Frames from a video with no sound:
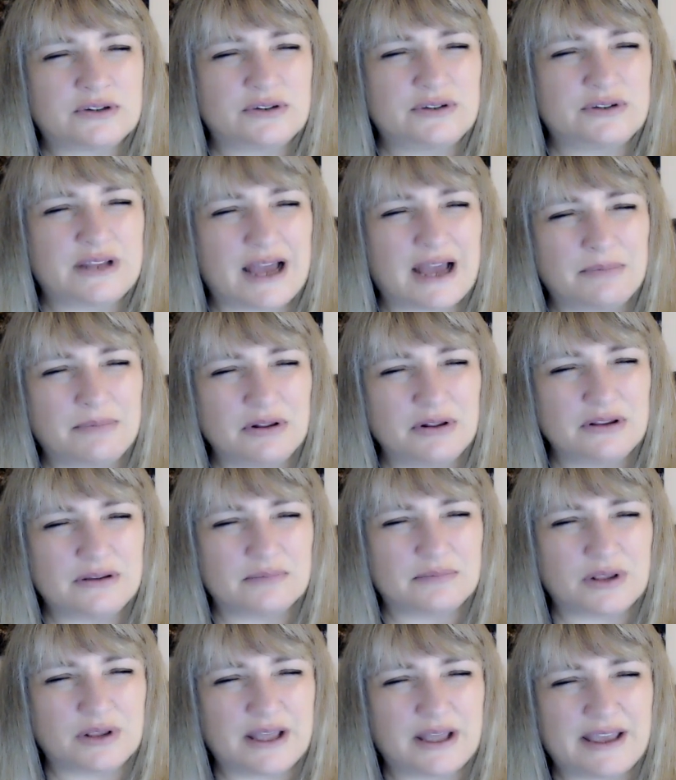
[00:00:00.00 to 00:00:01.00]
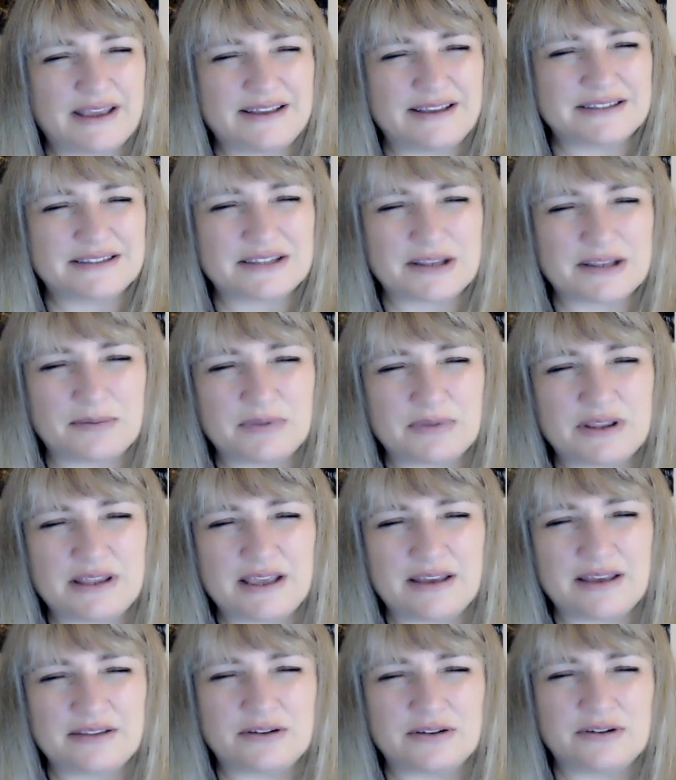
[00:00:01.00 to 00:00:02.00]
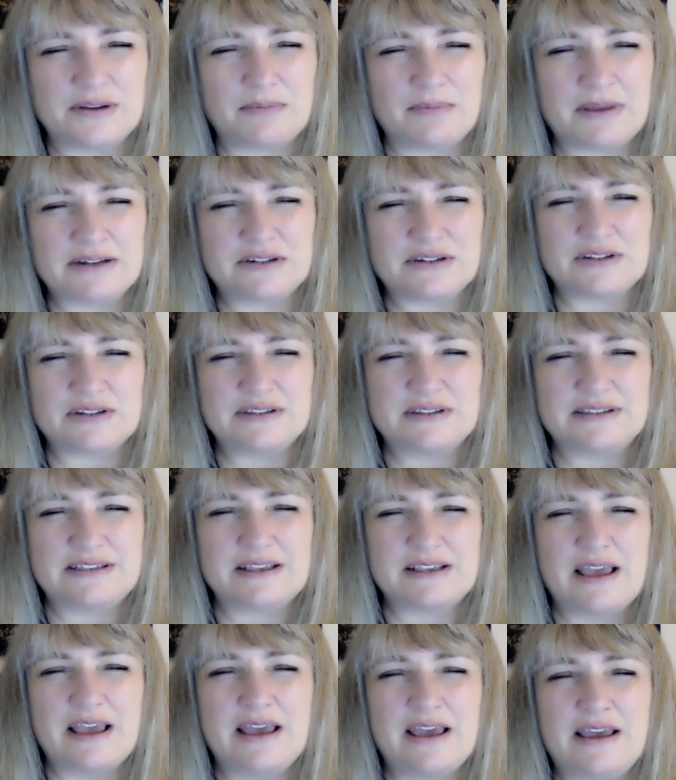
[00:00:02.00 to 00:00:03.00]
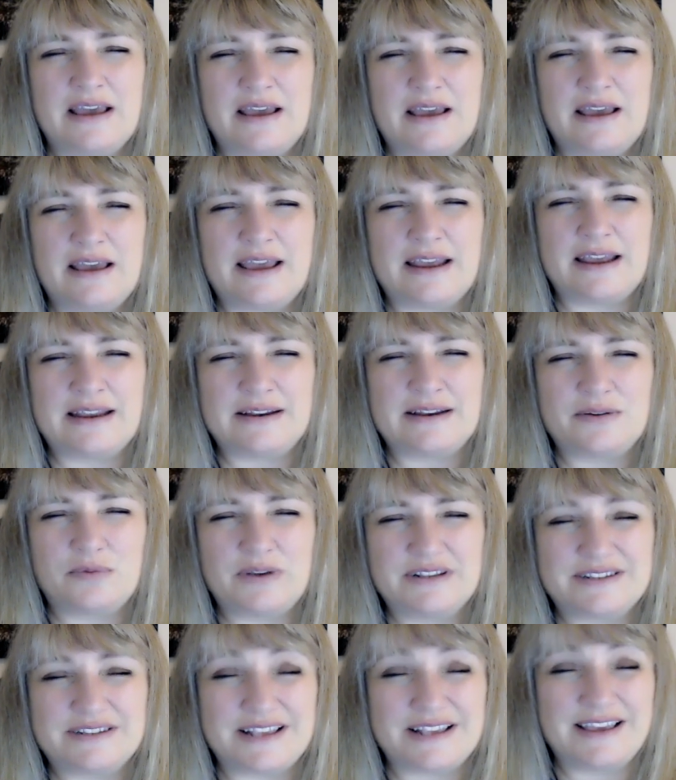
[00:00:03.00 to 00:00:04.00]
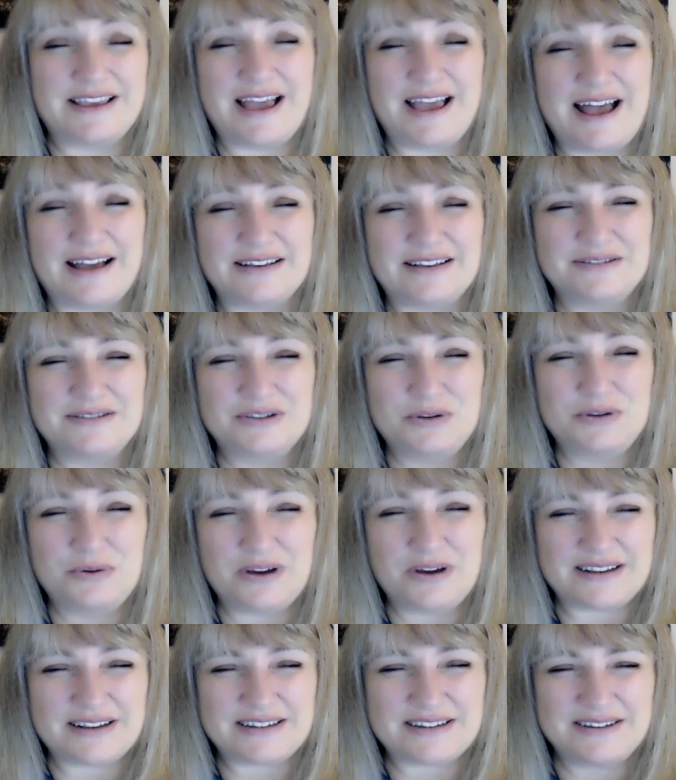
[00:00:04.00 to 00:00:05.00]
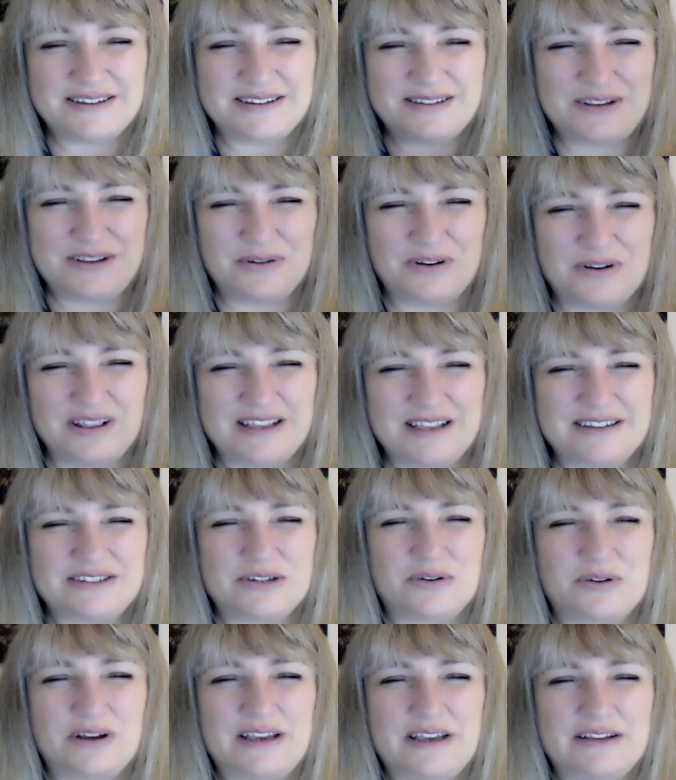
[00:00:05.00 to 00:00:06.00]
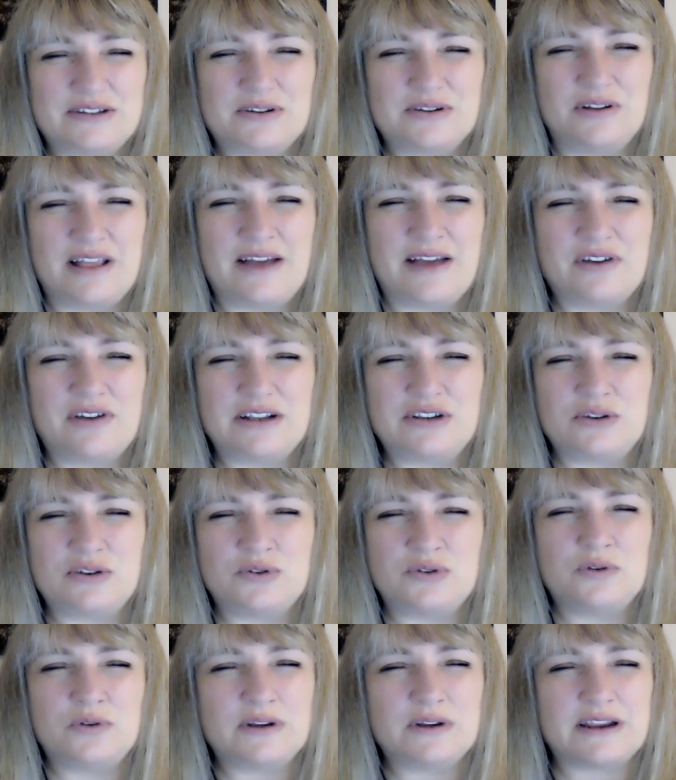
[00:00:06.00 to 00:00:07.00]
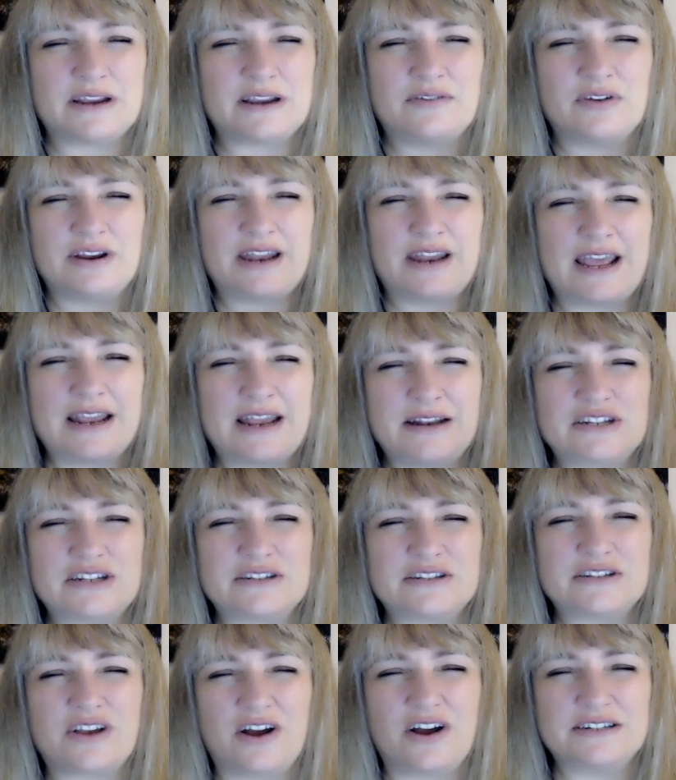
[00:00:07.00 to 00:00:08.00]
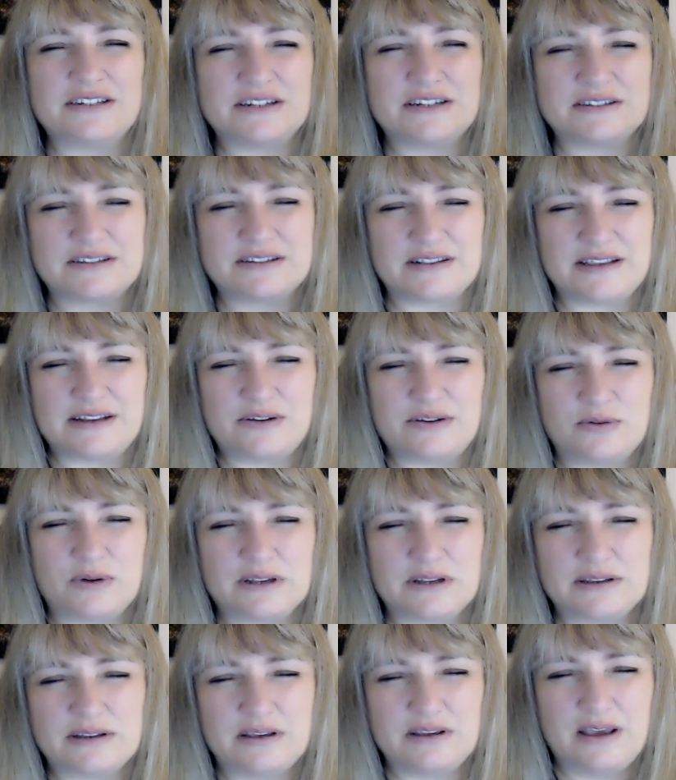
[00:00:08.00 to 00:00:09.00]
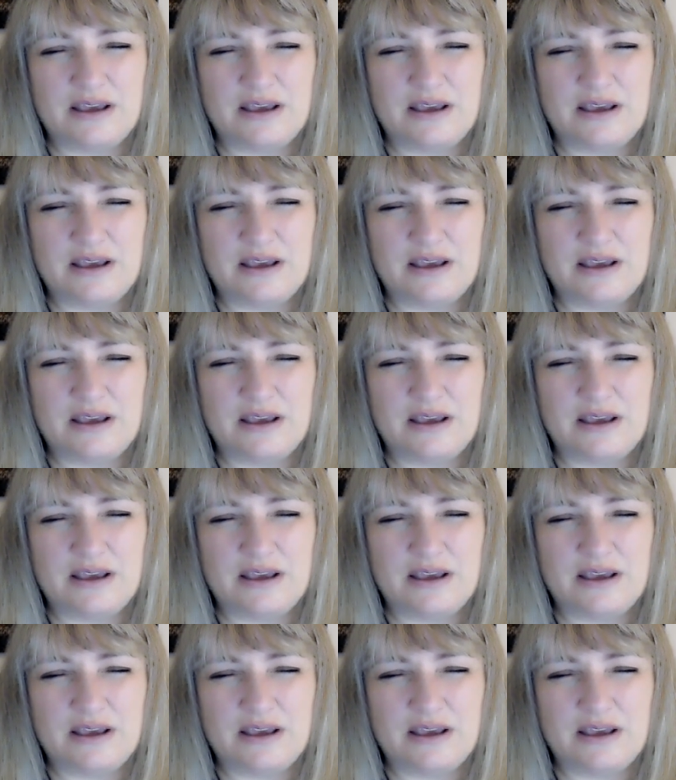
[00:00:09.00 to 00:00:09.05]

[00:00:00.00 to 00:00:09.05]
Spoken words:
to dabble and play in some of the other dimensions? And we say, yeah, do it. You will enjoy it. You'll have fun. You do it every day. Just consciously do it.